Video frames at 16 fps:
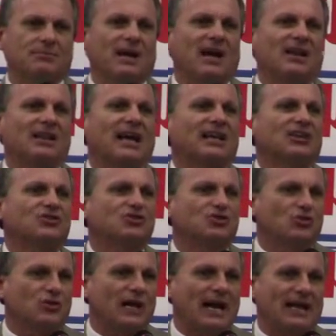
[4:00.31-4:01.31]
is about like
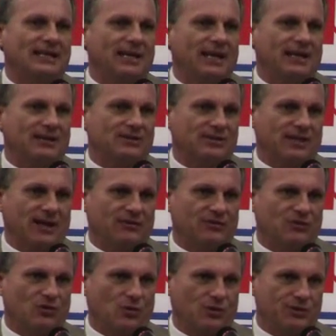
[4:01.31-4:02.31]
a July day in
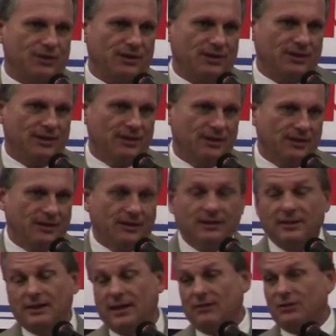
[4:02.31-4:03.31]
South Georgia
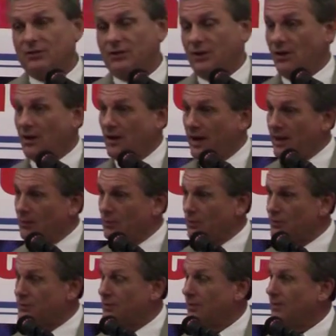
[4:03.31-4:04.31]
devil said, all
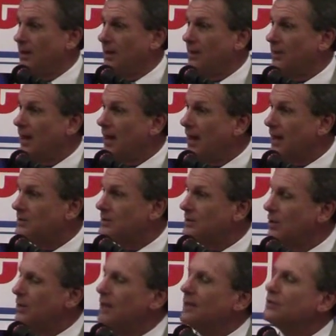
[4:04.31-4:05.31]
right, we'll see about that.
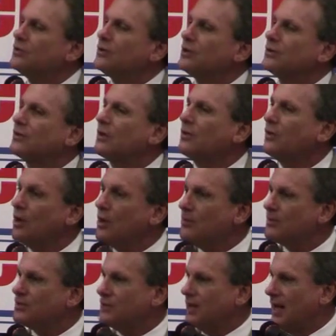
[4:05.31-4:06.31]
So he took the
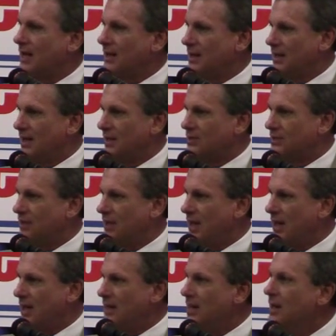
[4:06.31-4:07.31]
thermostat the next
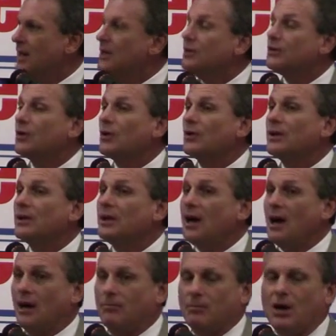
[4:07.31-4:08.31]
day, turned it
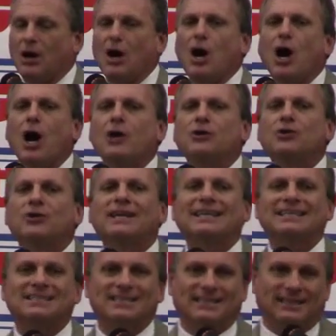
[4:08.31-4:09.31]
up
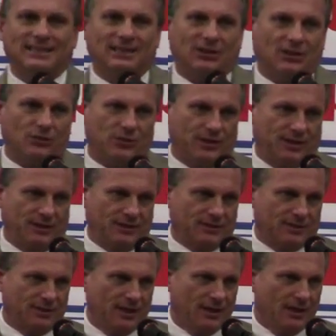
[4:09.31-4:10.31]
110
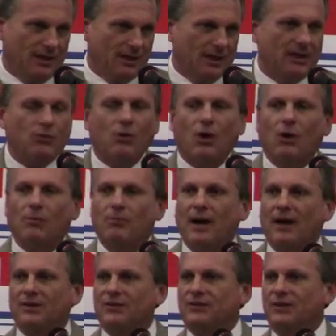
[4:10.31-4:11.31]
degrees. He walked
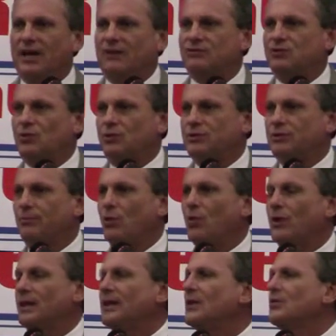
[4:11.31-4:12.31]
by the South Georgia
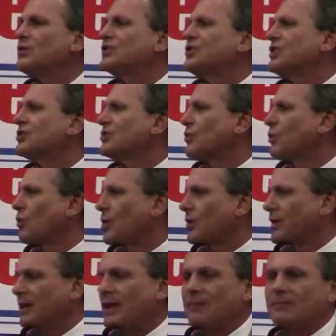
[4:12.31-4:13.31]
boy, and he was just
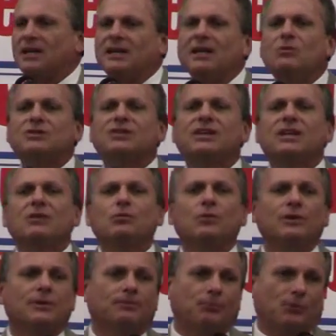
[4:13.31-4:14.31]
a-working. I mean, he was
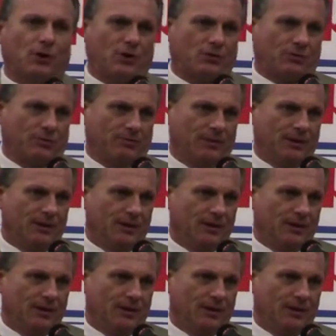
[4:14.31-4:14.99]
getting with the program.